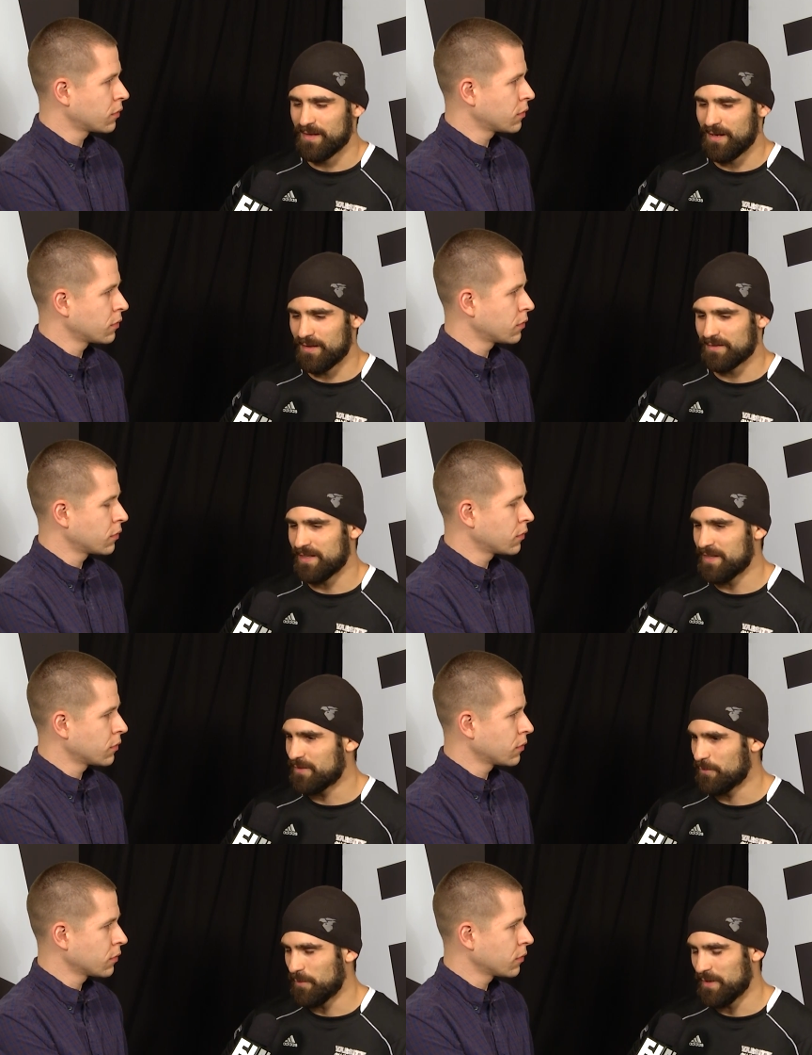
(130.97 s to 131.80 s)
Speaker 1: I'll
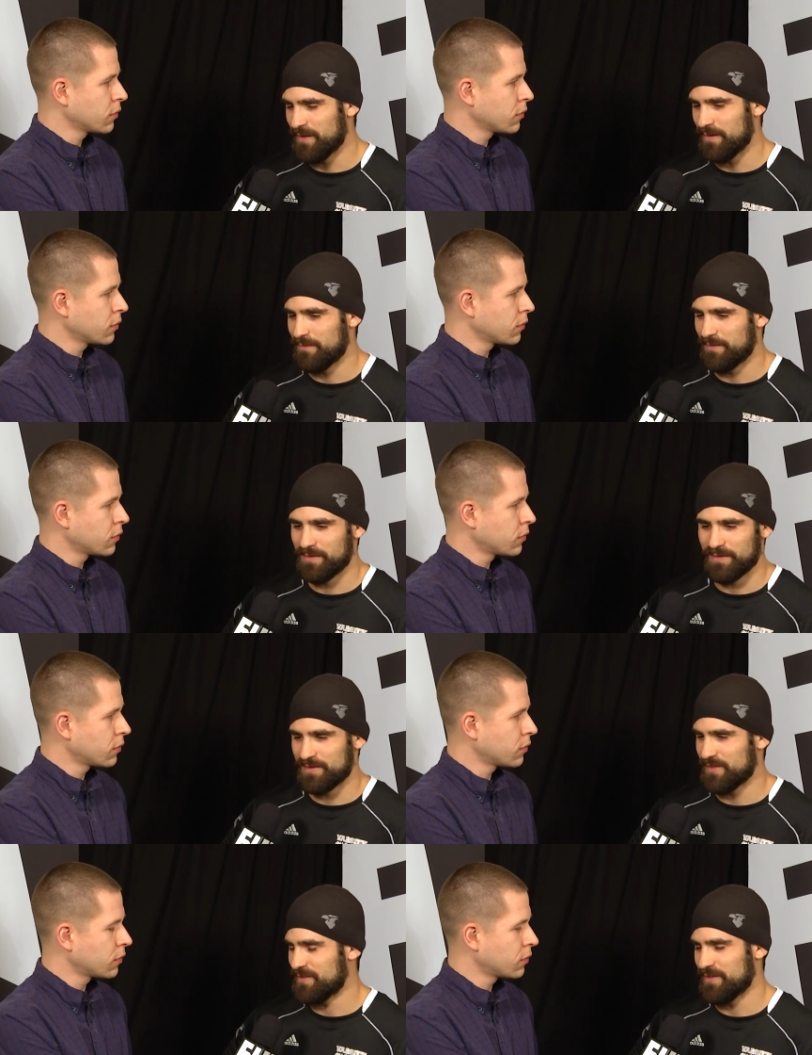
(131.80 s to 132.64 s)
take the win
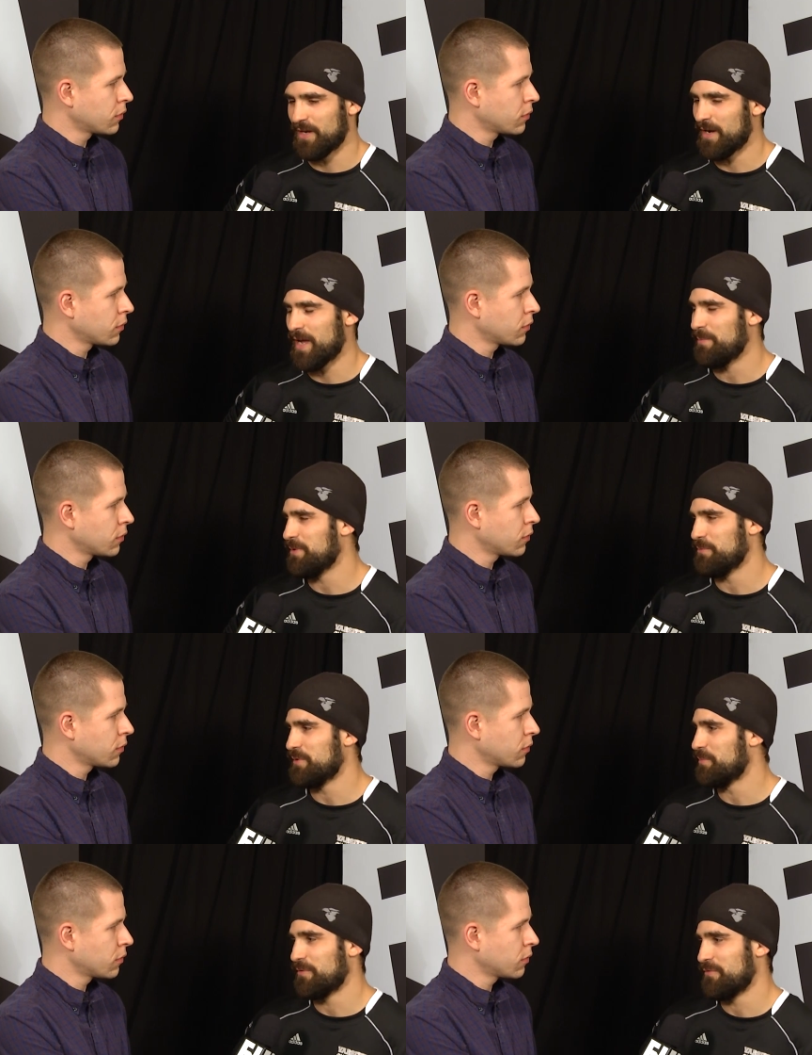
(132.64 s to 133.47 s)
just not happy
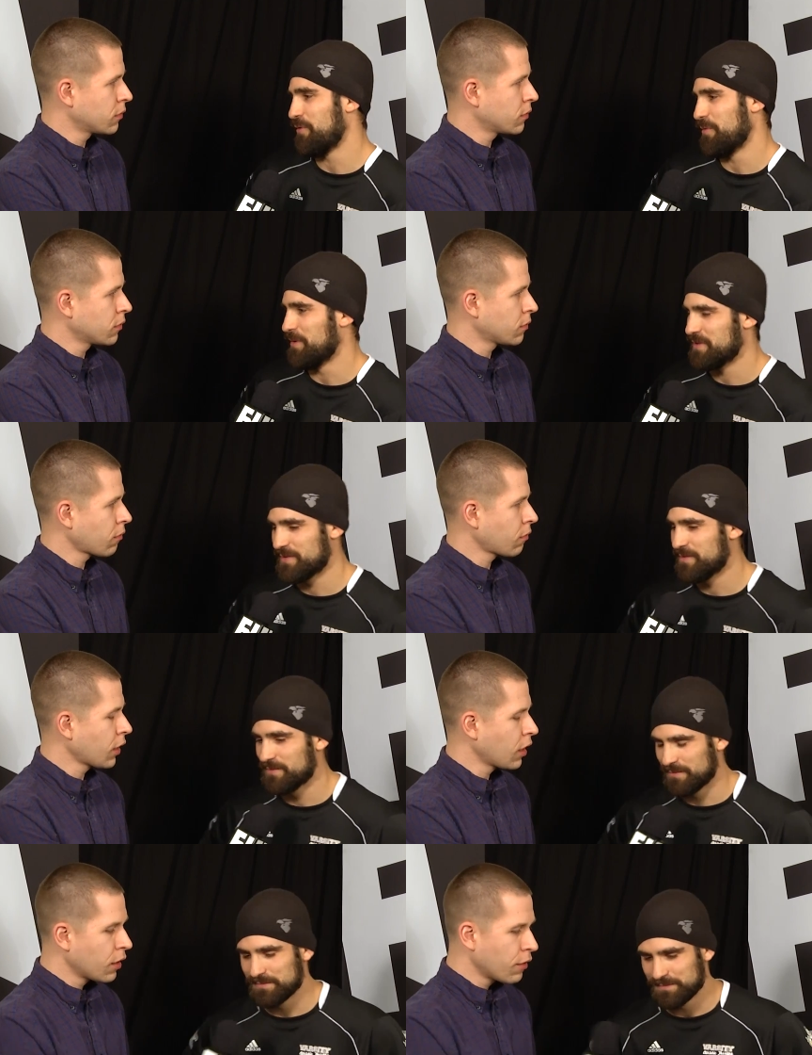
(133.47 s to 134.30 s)
with the performance.
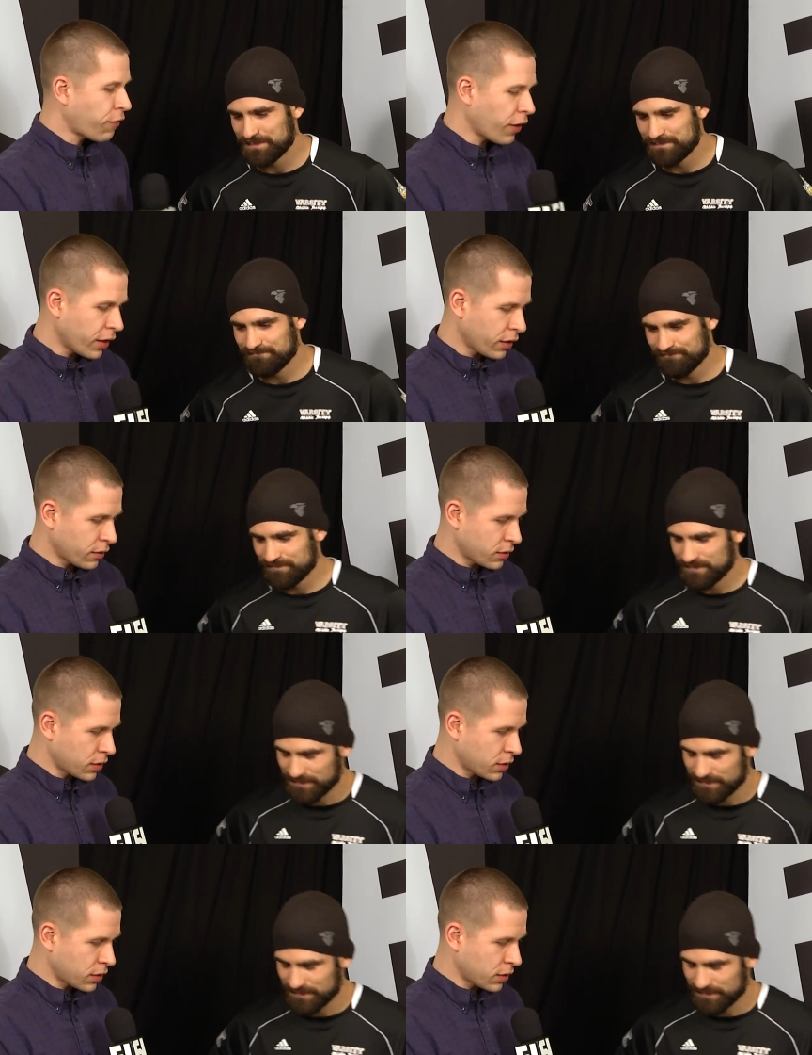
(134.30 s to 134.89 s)
Fighting